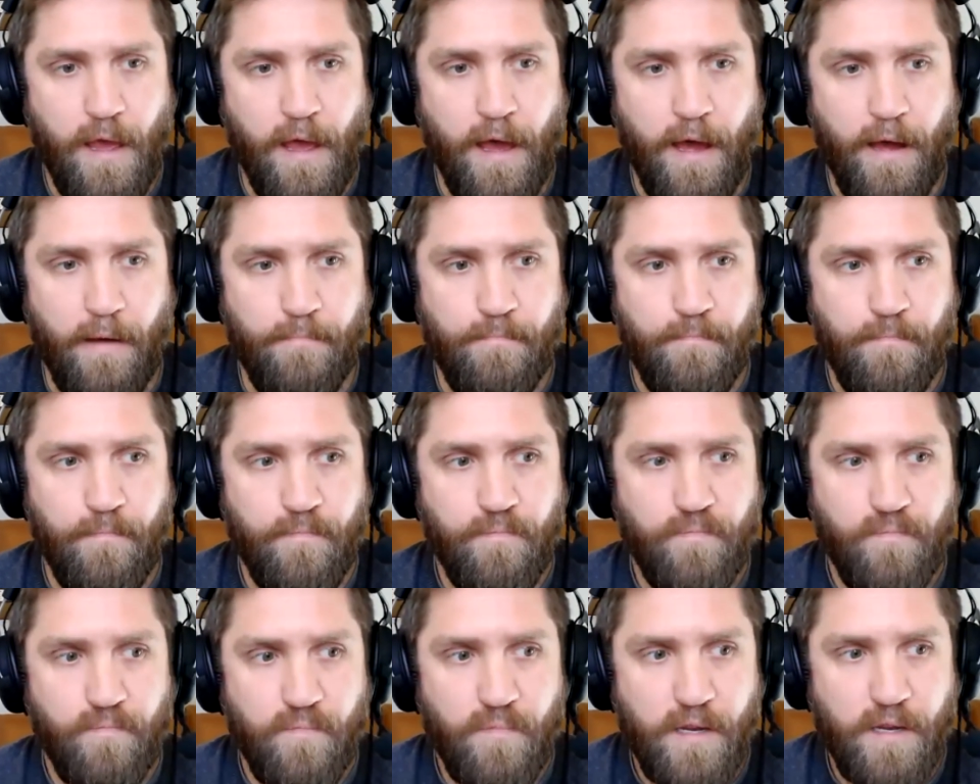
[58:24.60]
uh,
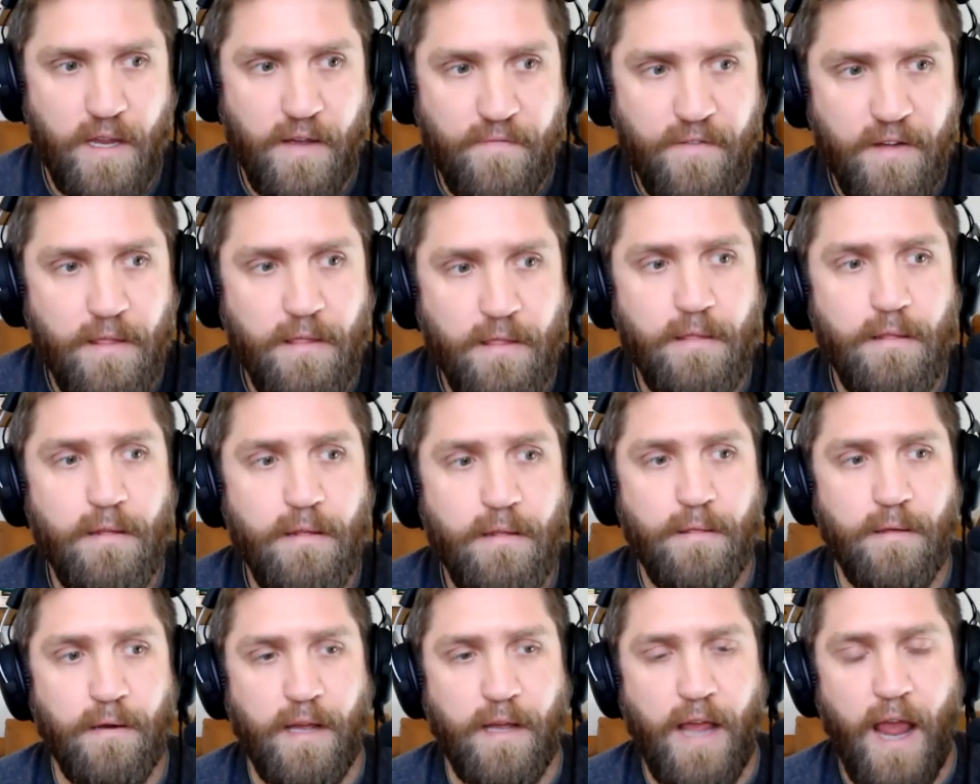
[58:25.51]
given
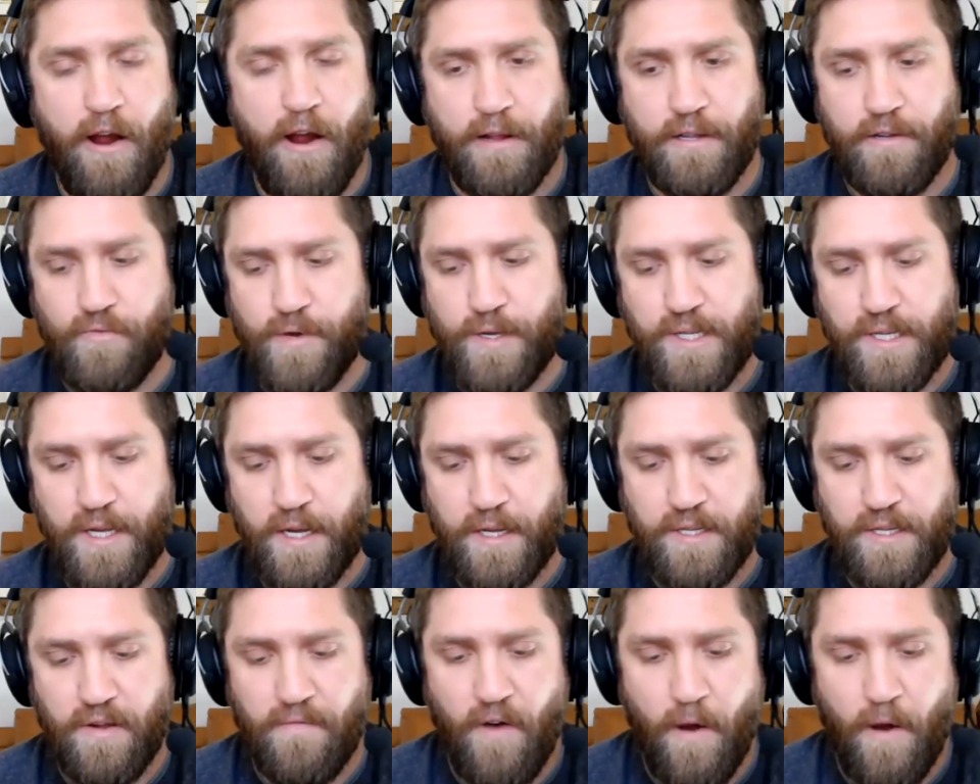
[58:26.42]
the
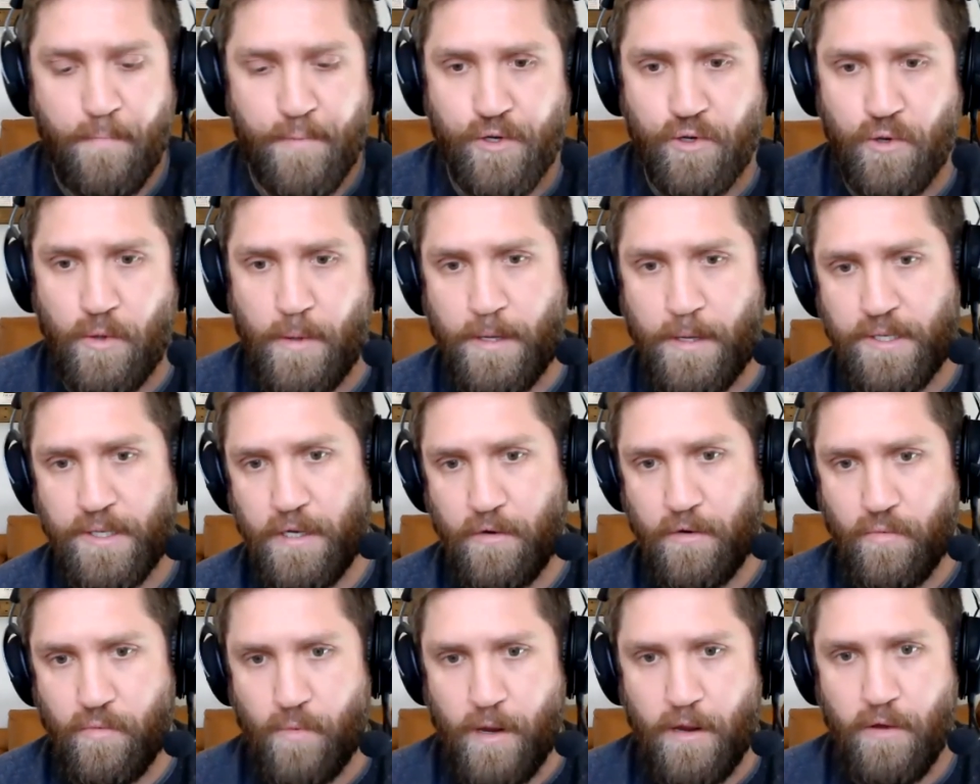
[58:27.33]
characteristics of opportunistic
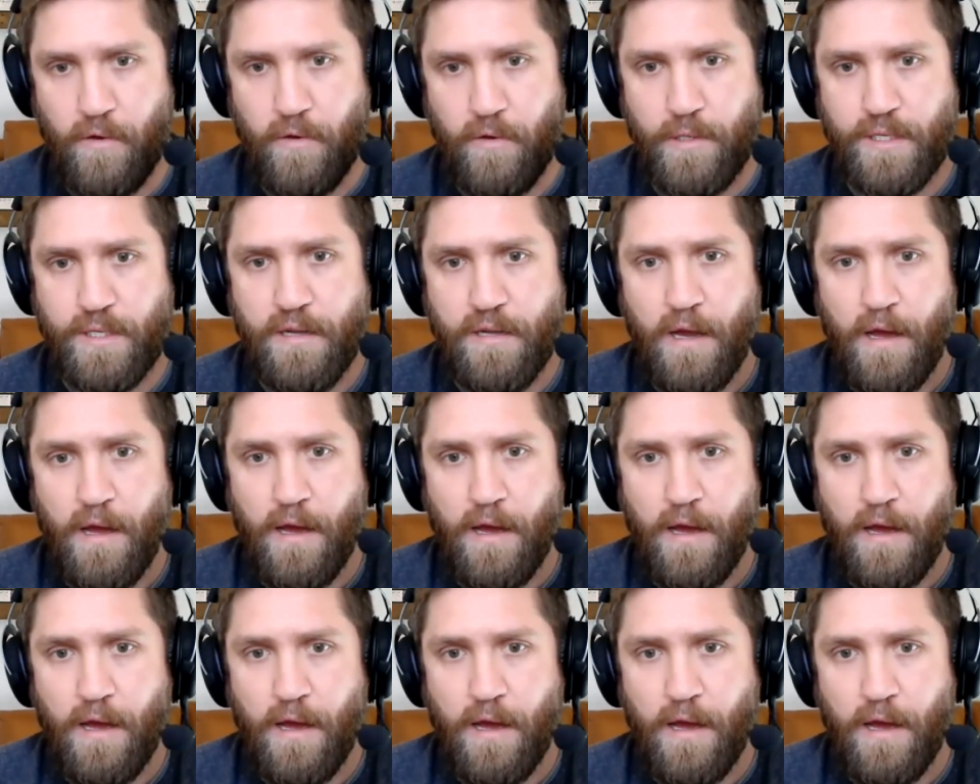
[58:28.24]
reuse,